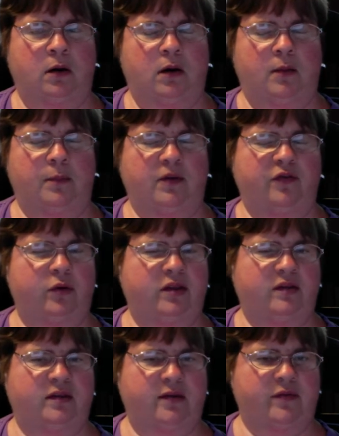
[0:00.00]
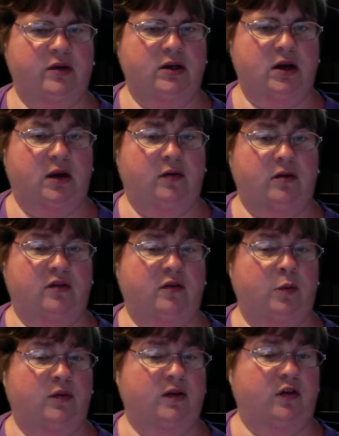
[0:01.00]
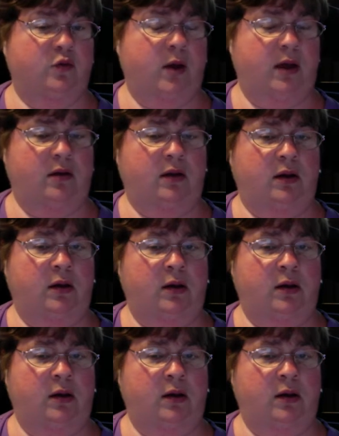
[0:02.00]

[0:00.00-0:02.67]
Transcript: Before the 1700s, homosexuality